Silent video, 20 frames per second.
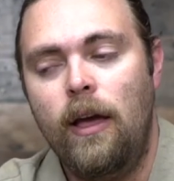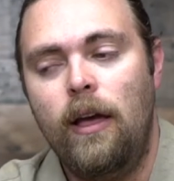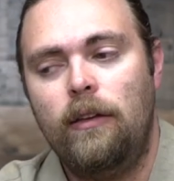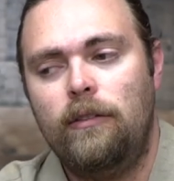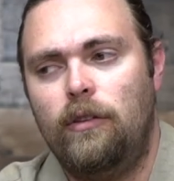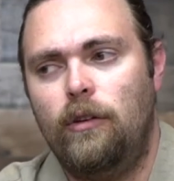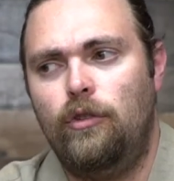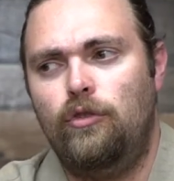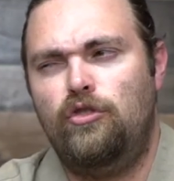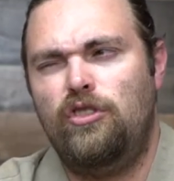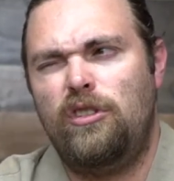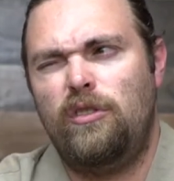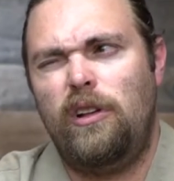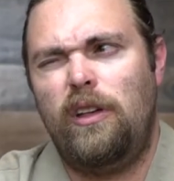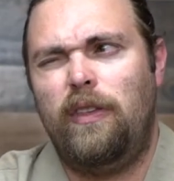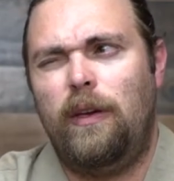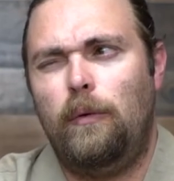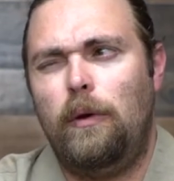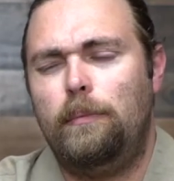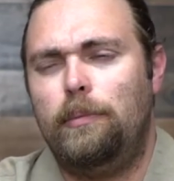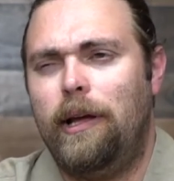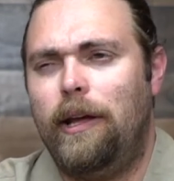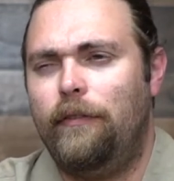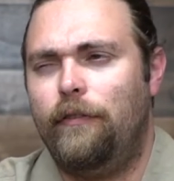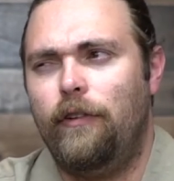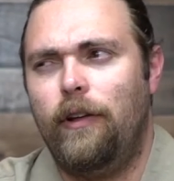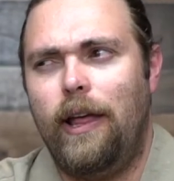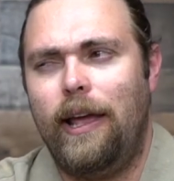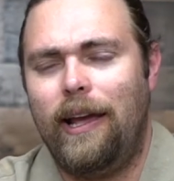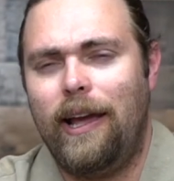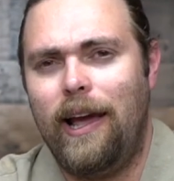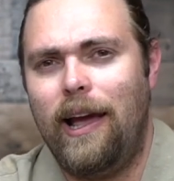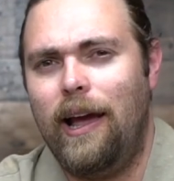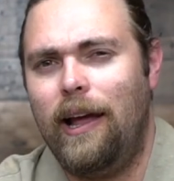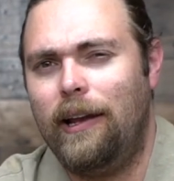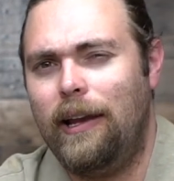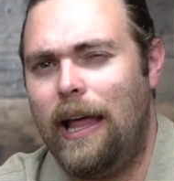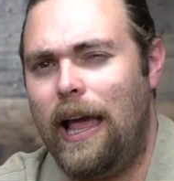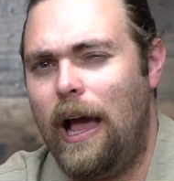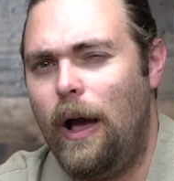So in general, I think we played for like
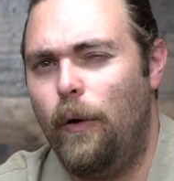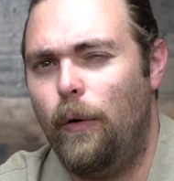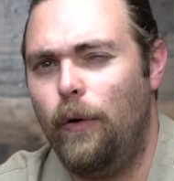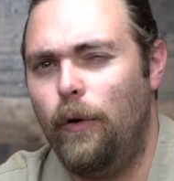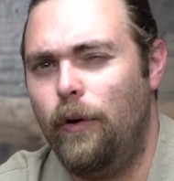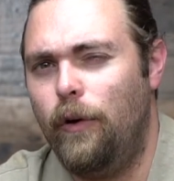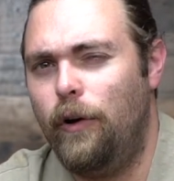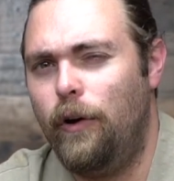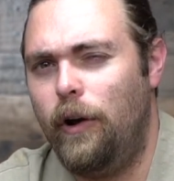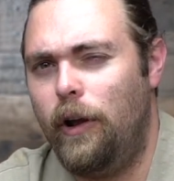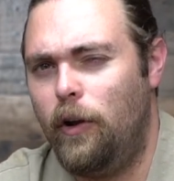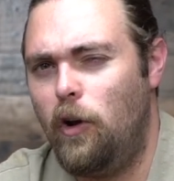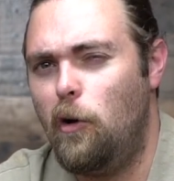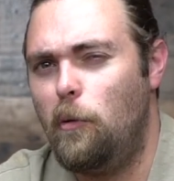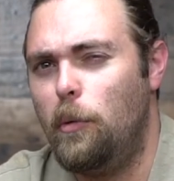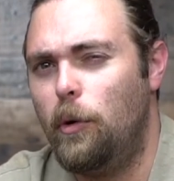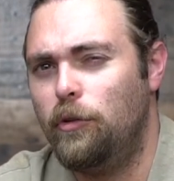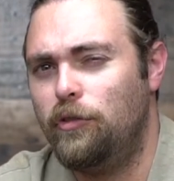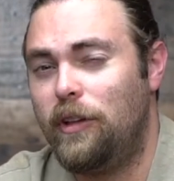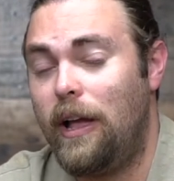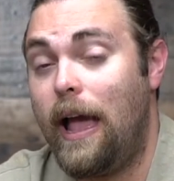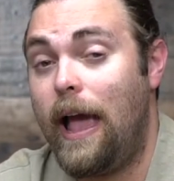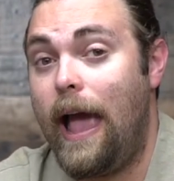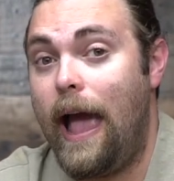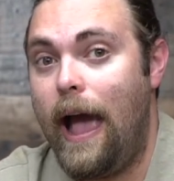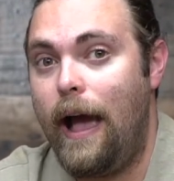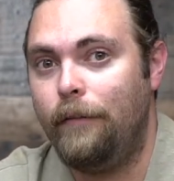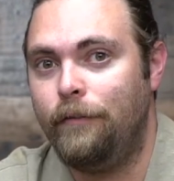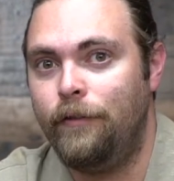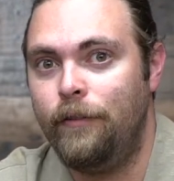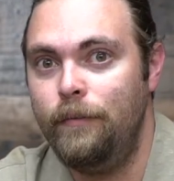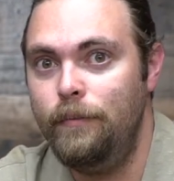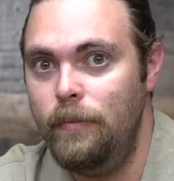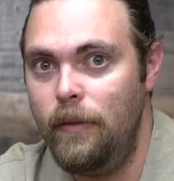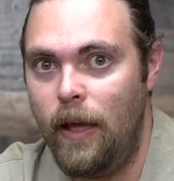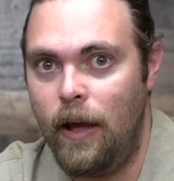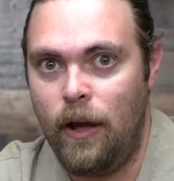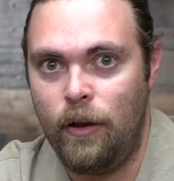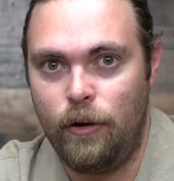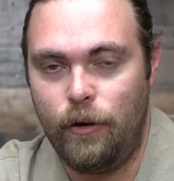an hour and almost a half
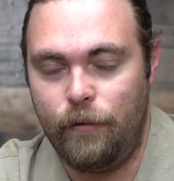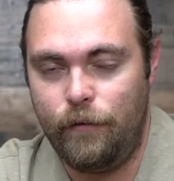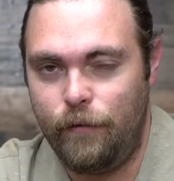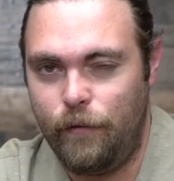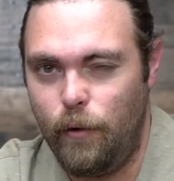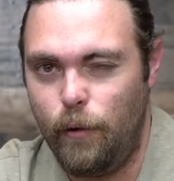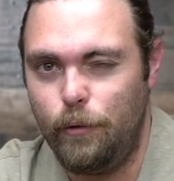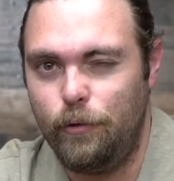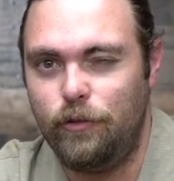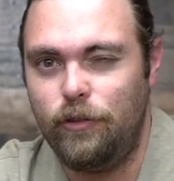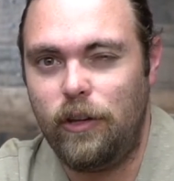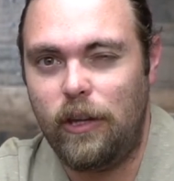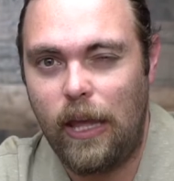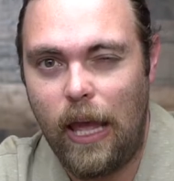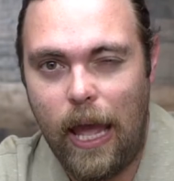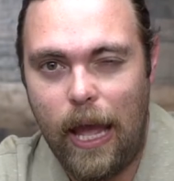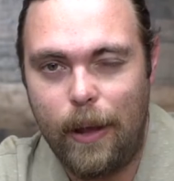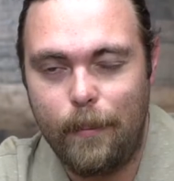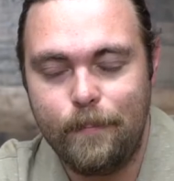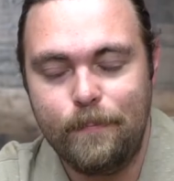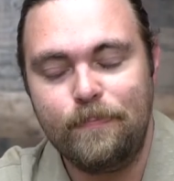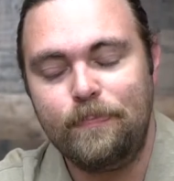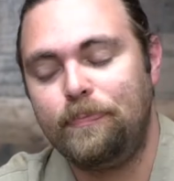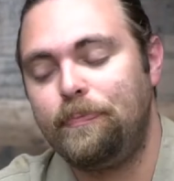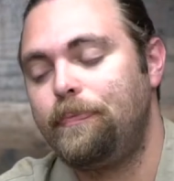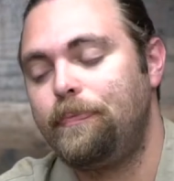on our first game,